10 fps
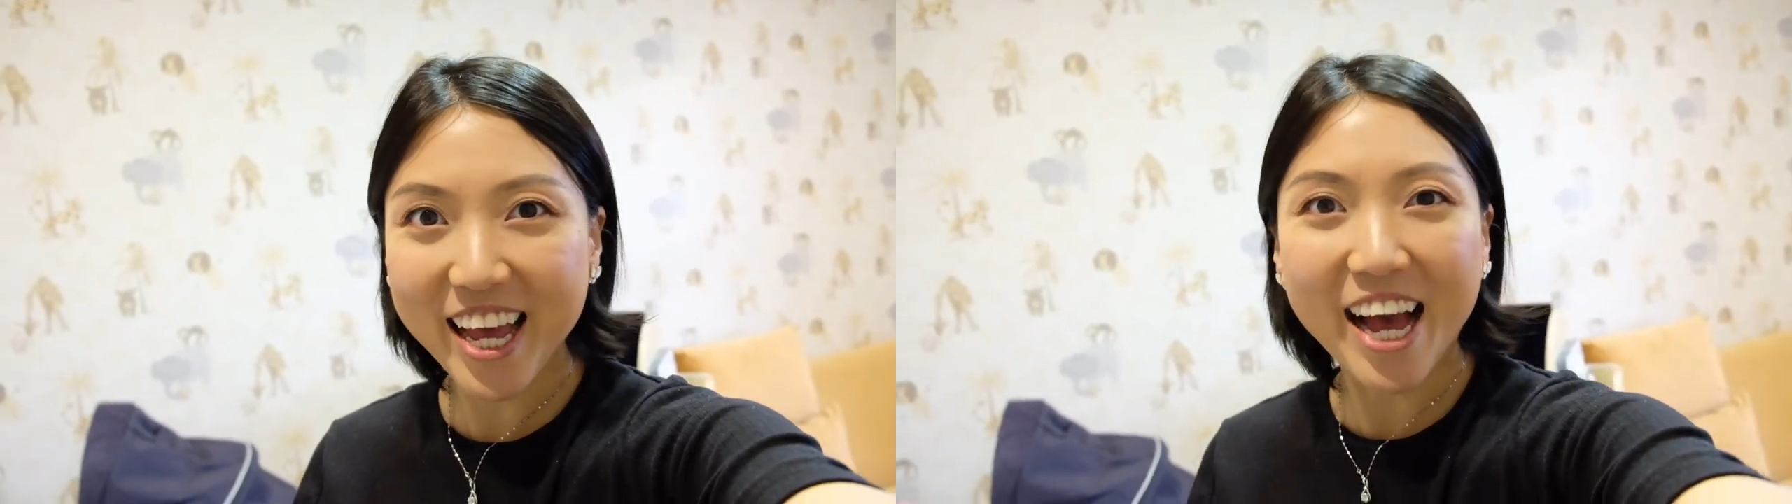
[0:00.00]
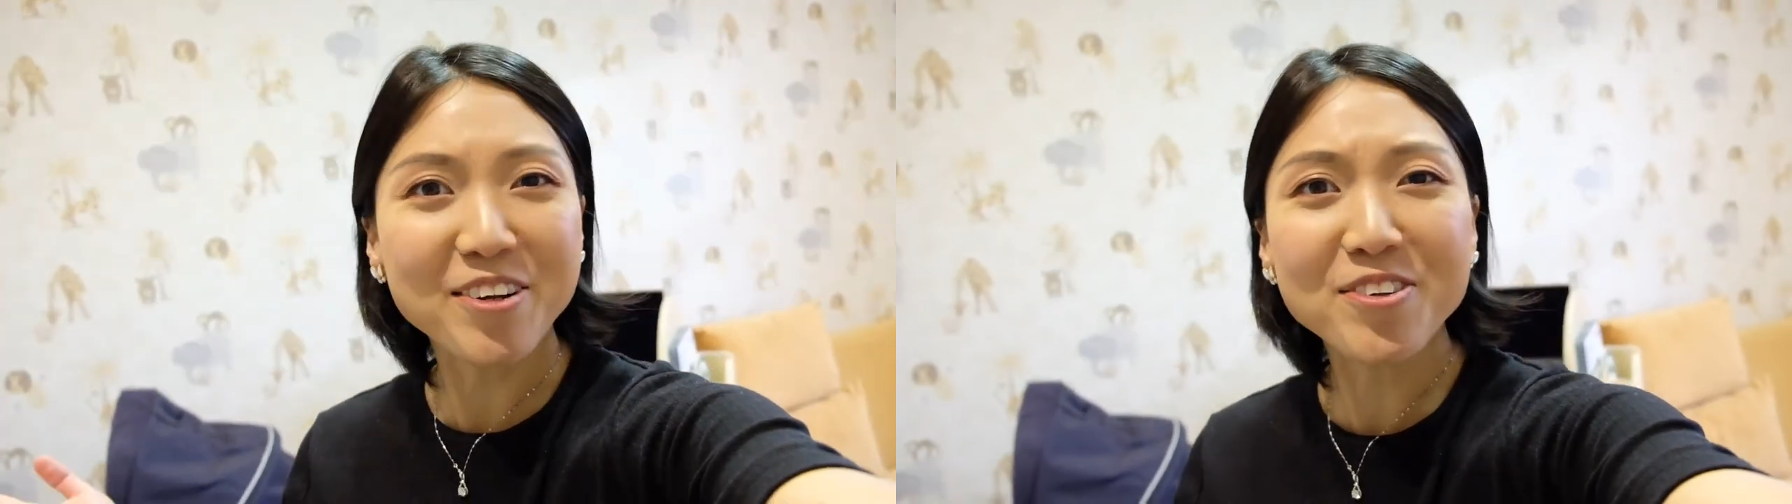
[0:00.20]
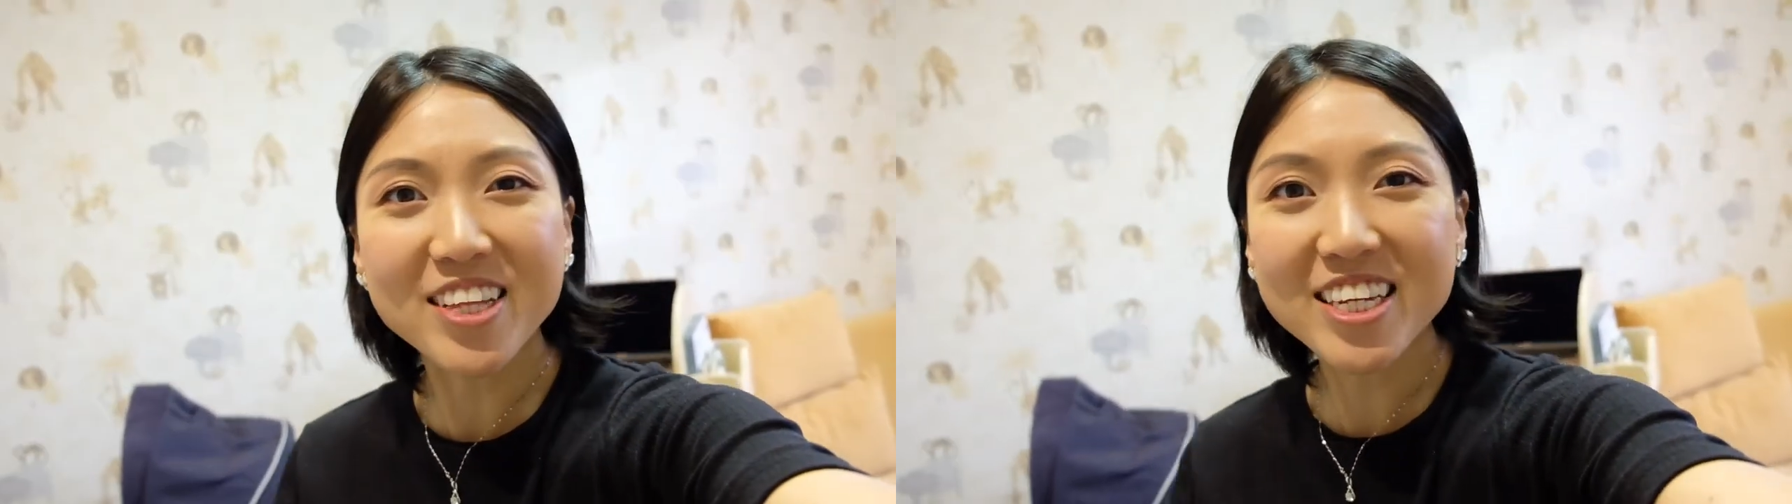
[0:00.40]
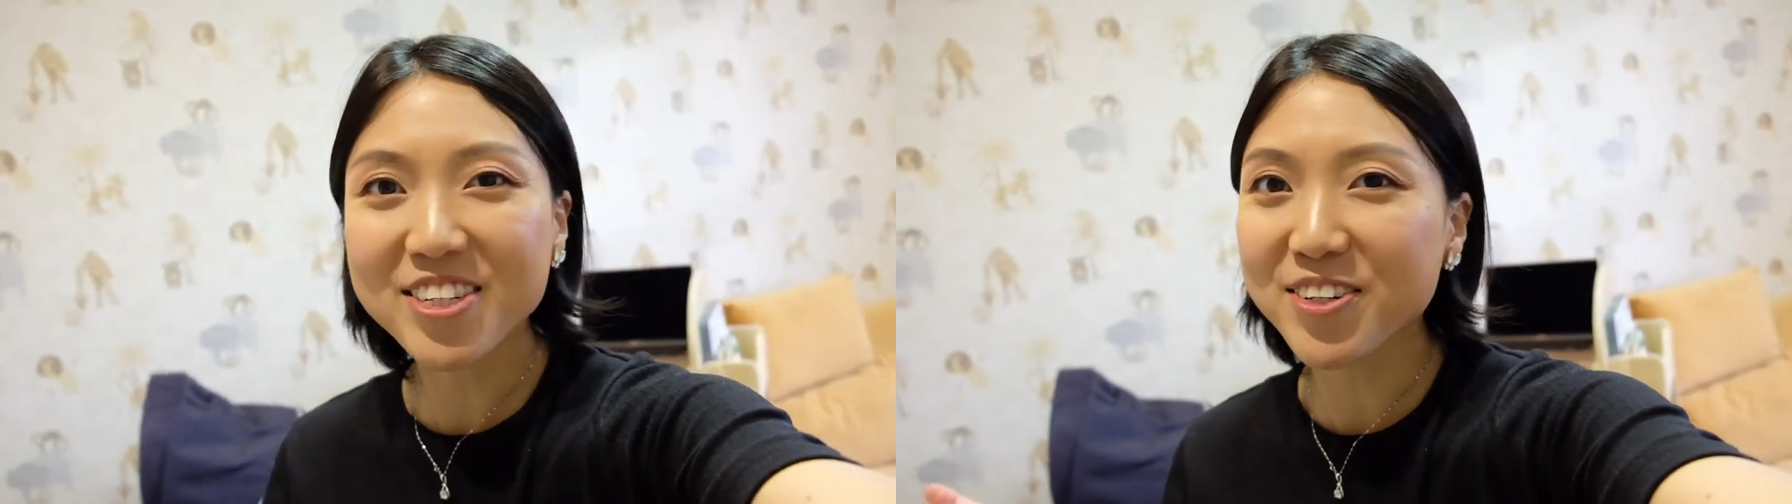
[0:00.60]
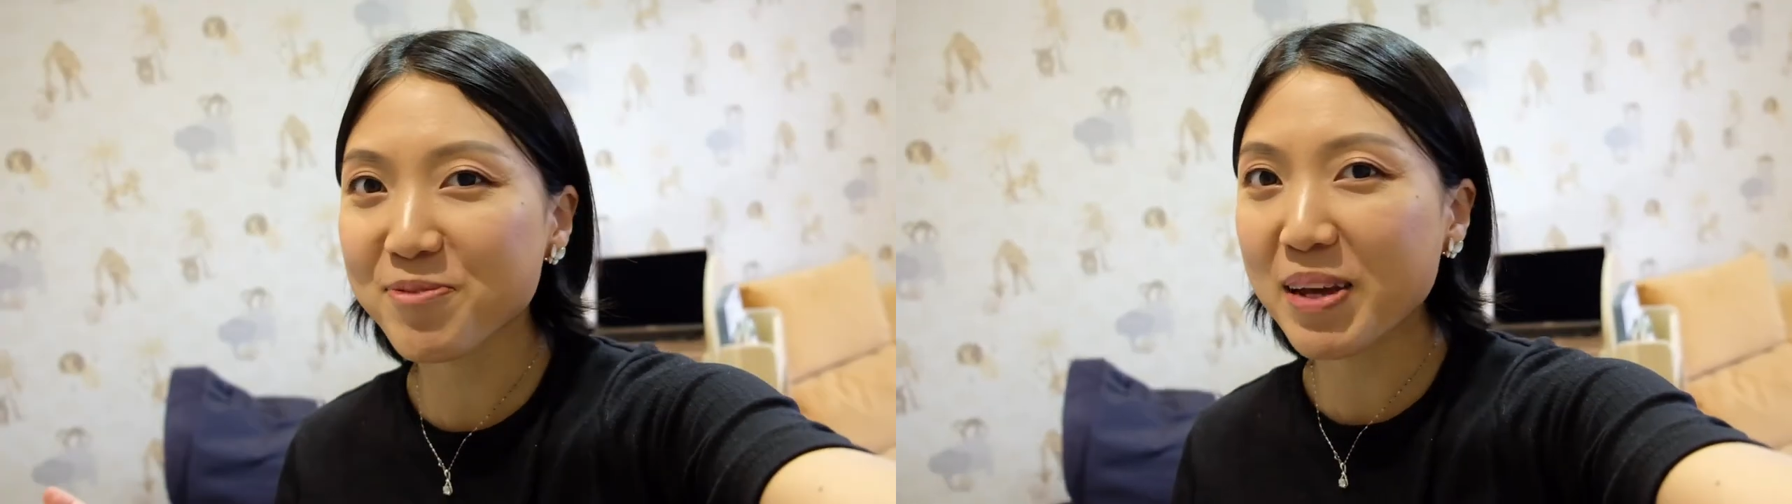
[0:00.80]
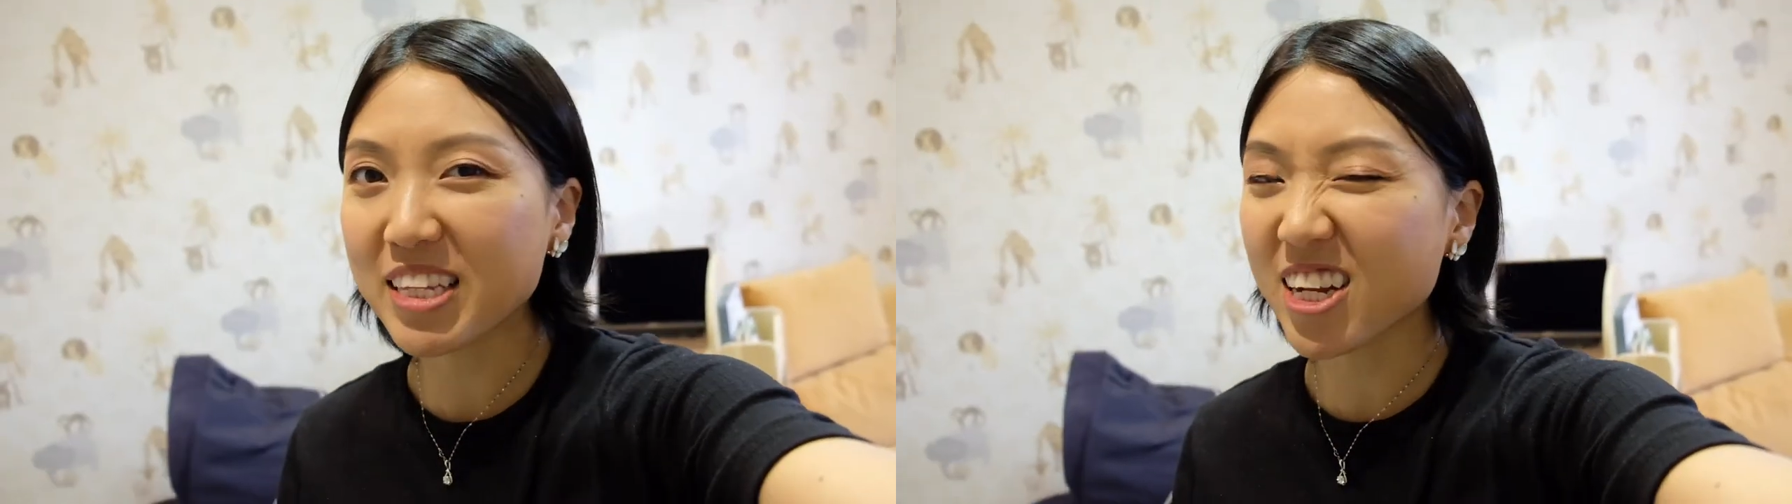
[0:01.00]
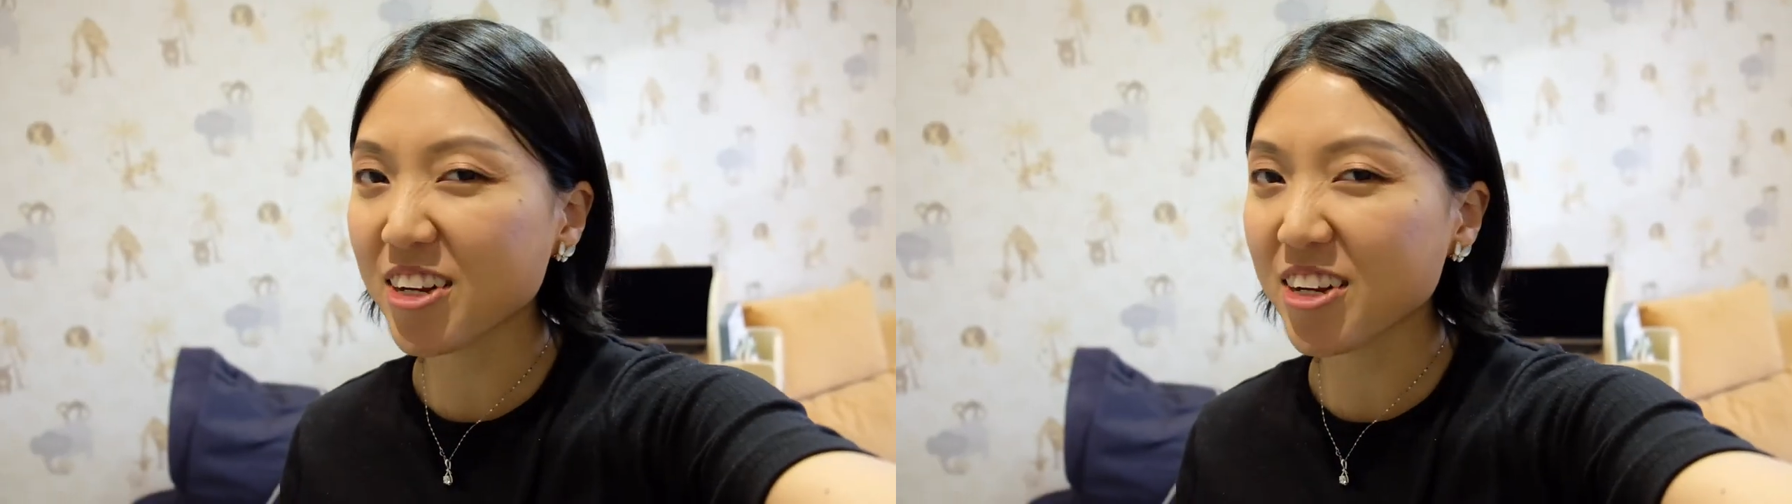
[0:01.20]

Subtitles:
I don't think she'll spend a